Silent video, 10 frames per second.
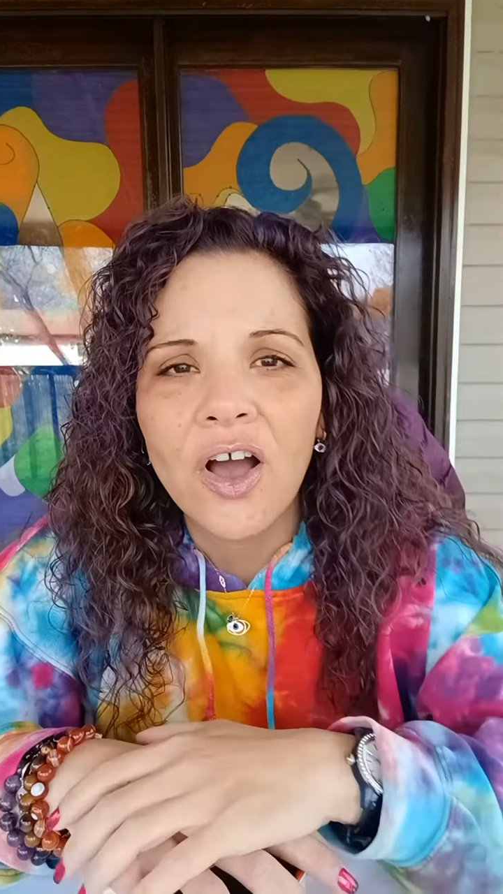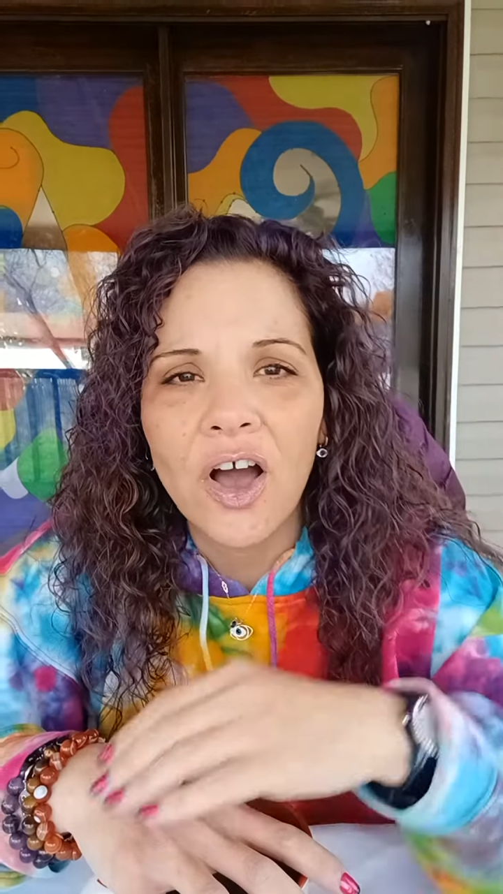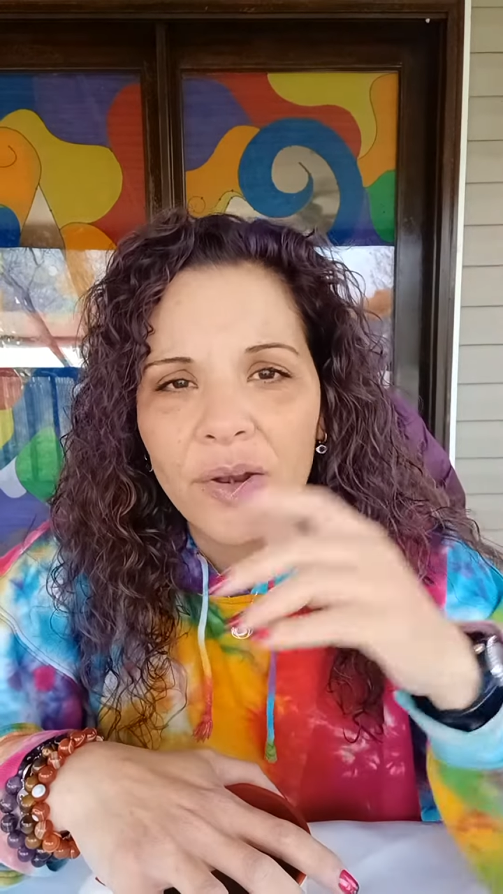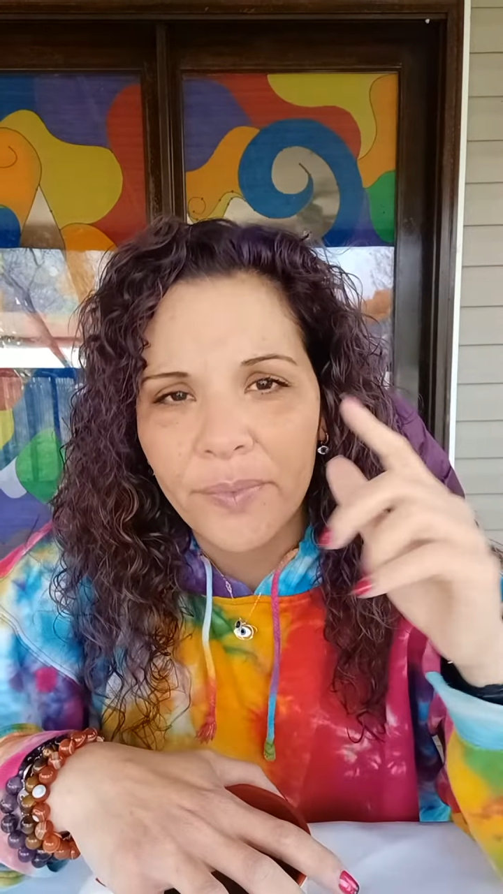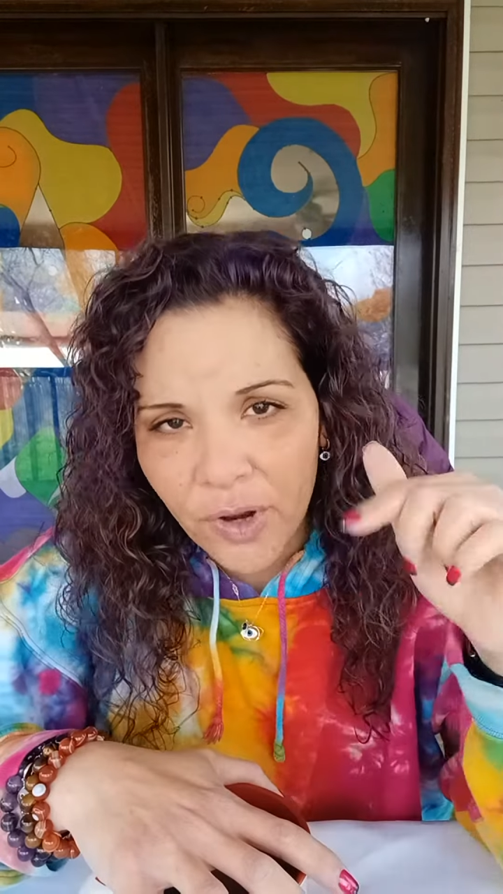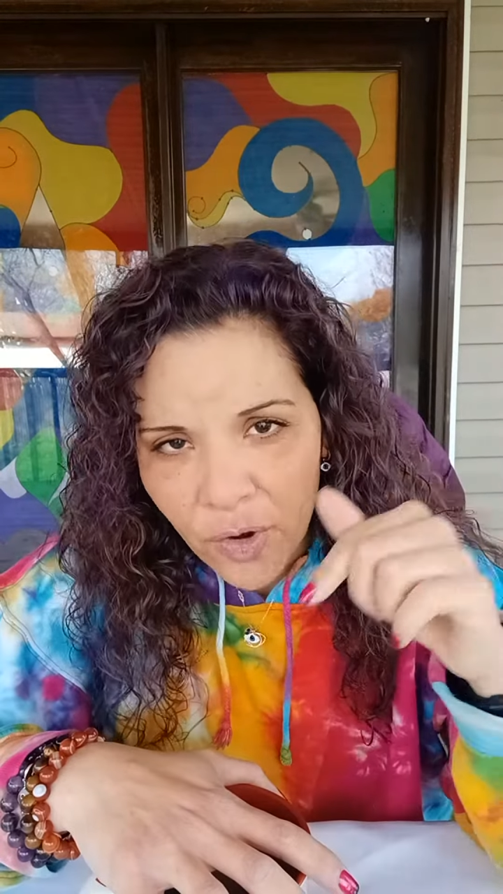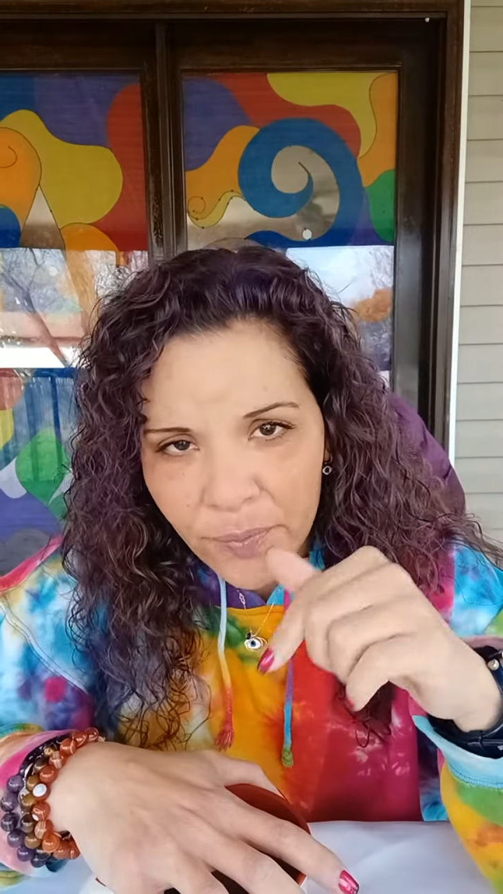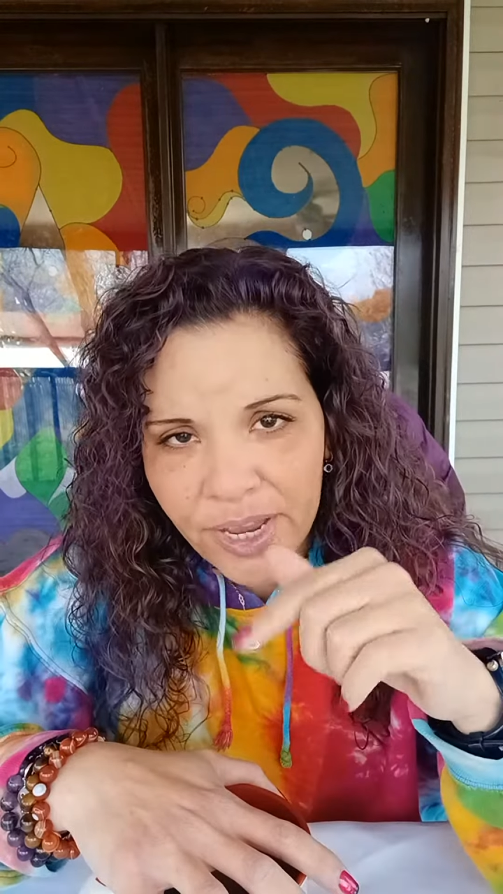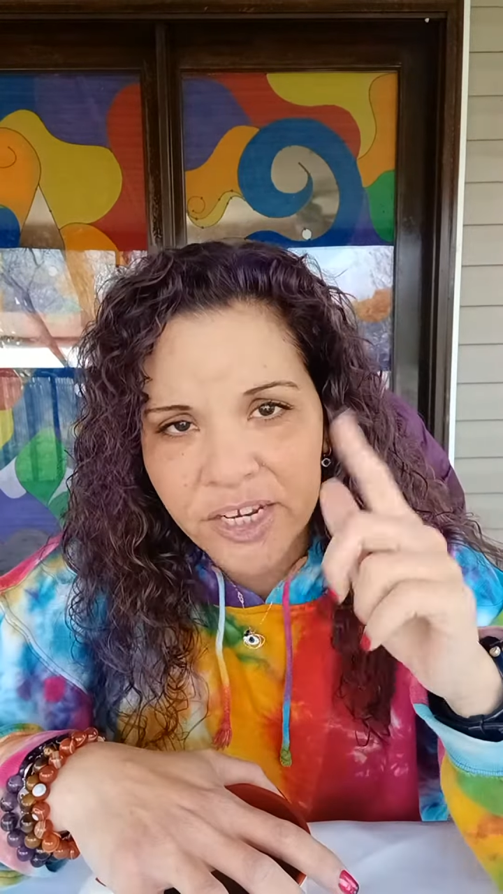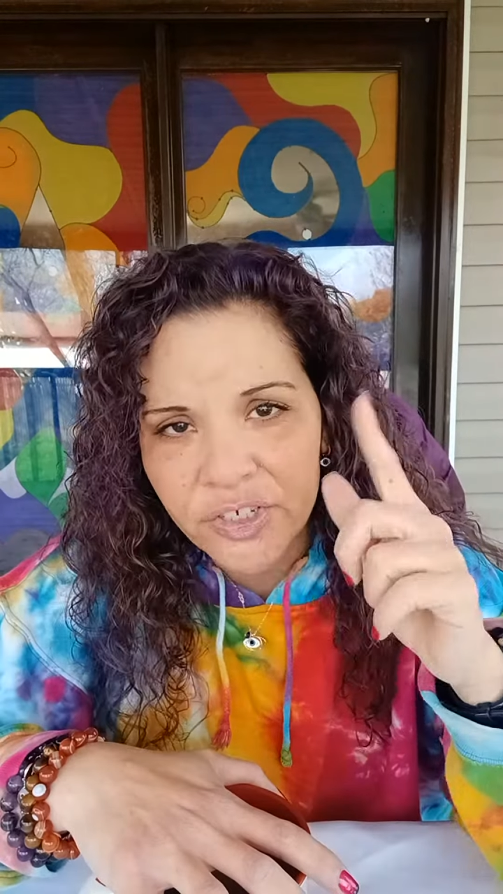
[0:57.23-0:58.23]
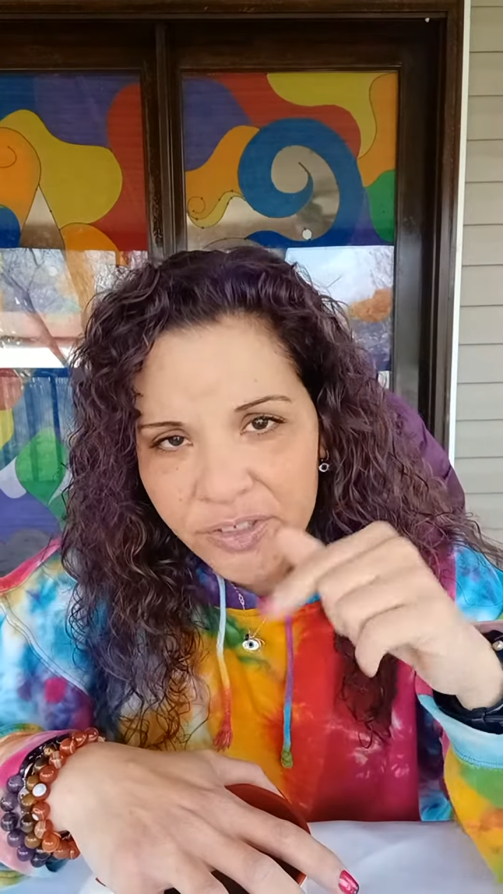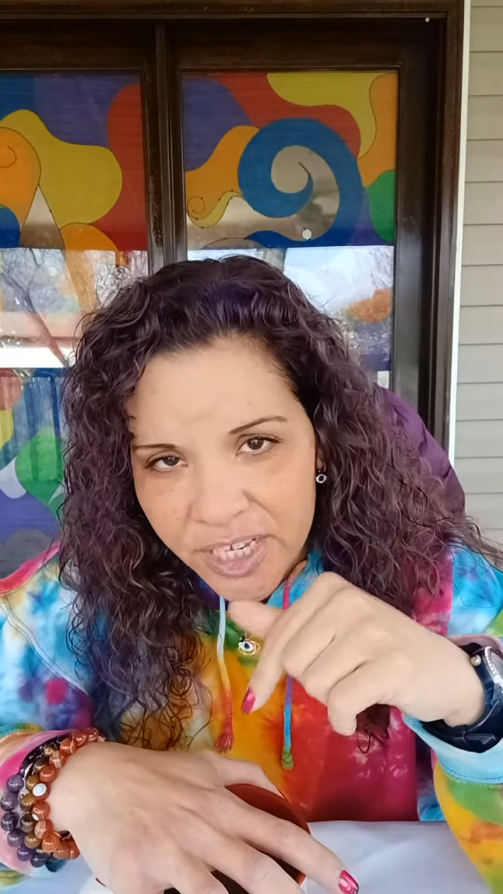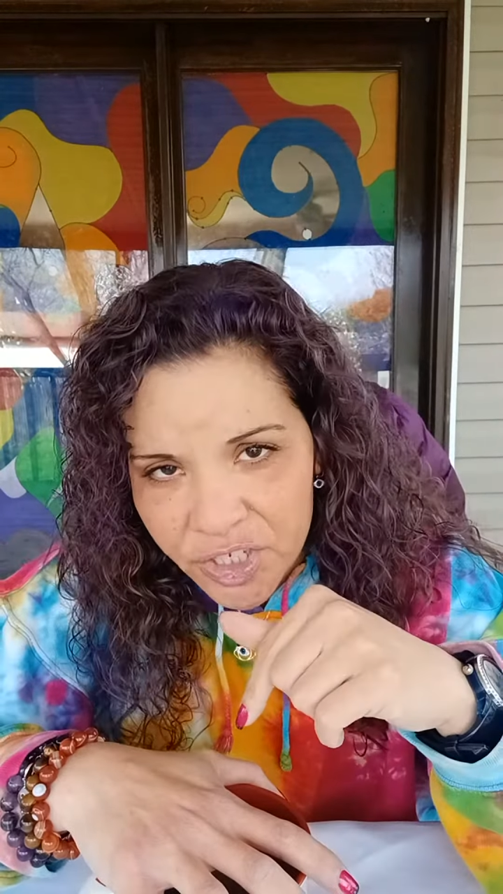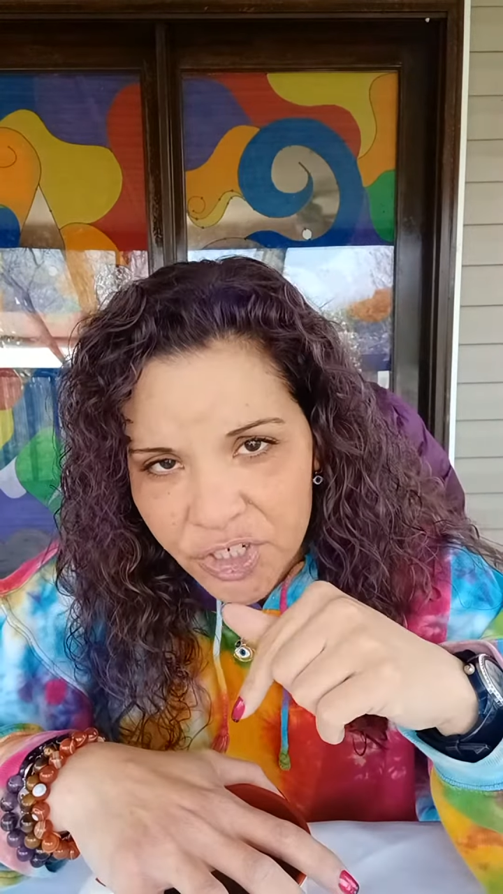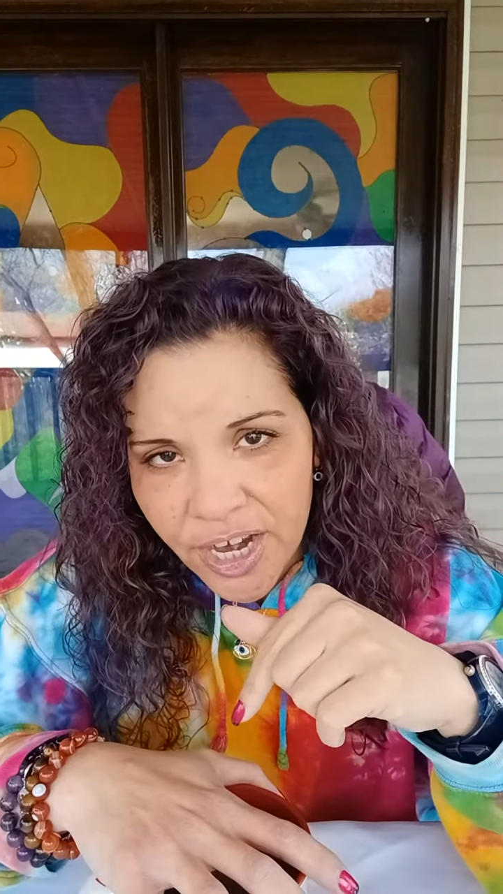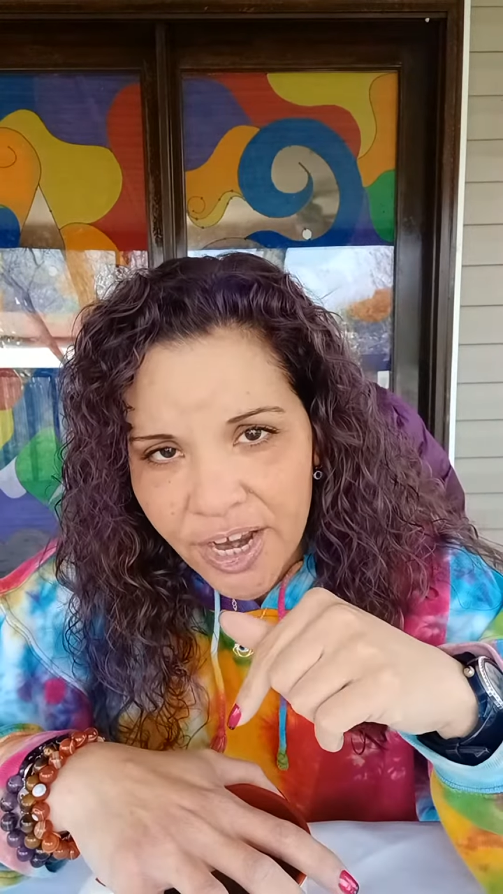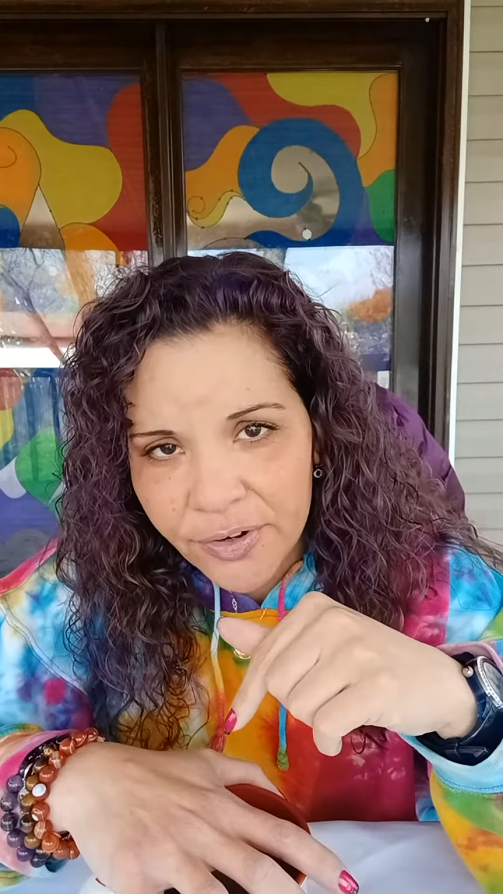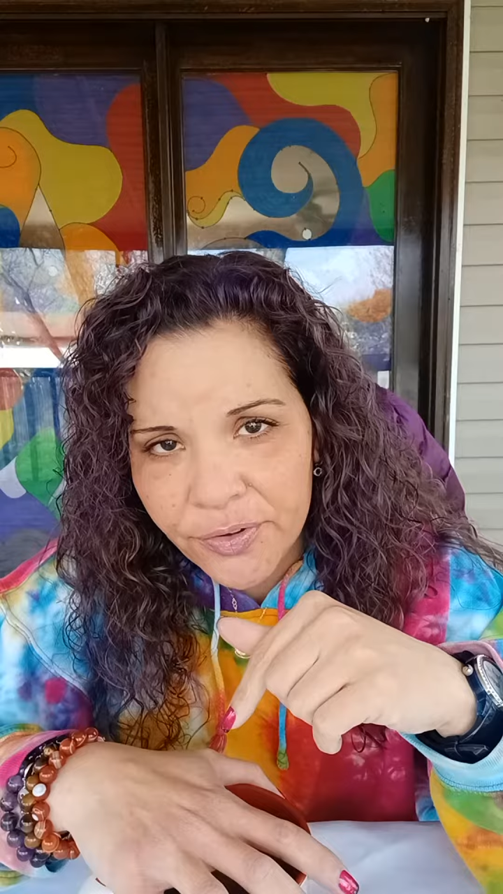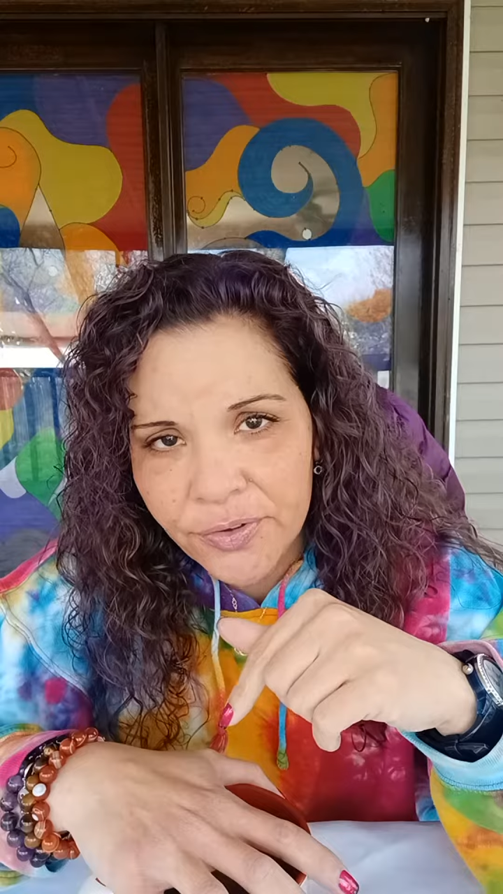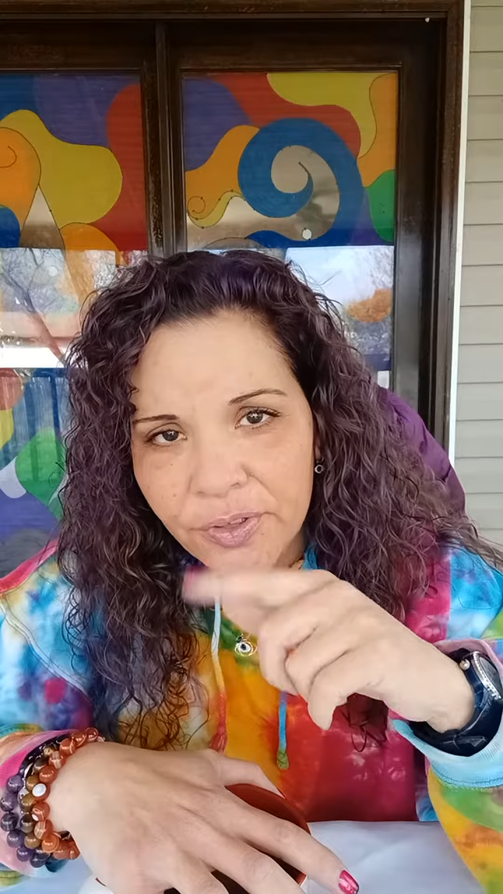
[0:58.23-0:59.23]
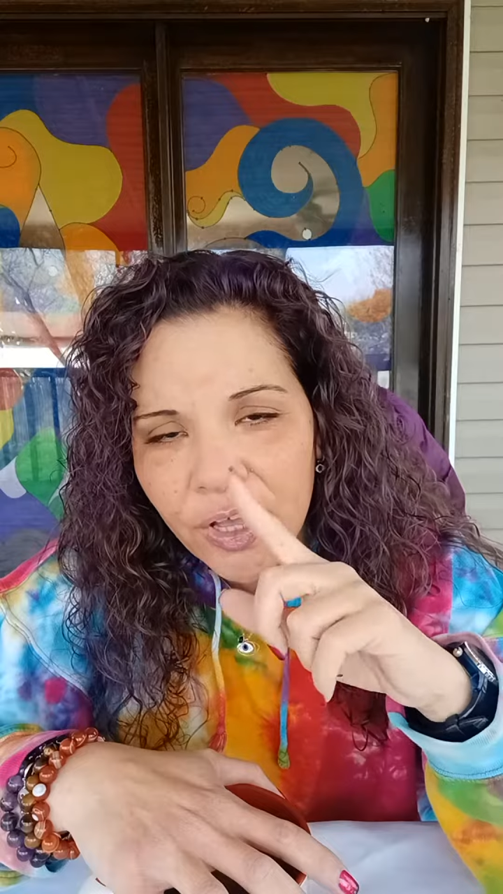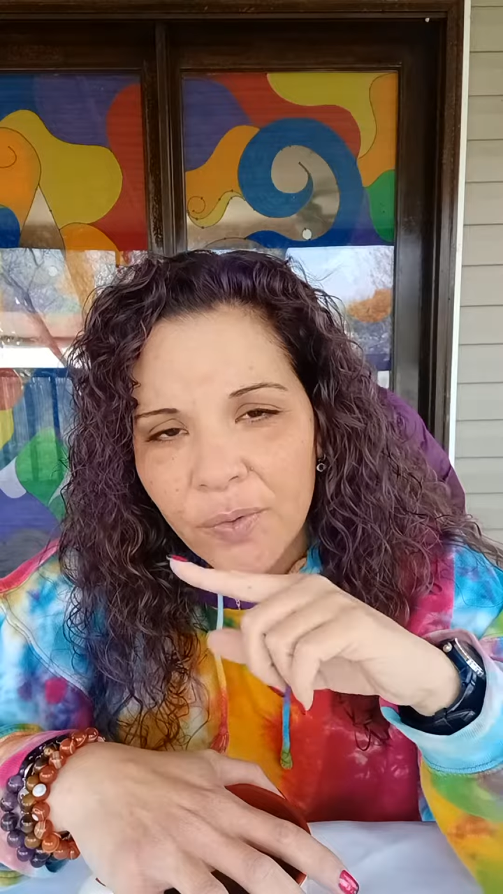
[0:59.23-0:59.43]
on my homepage, and this channel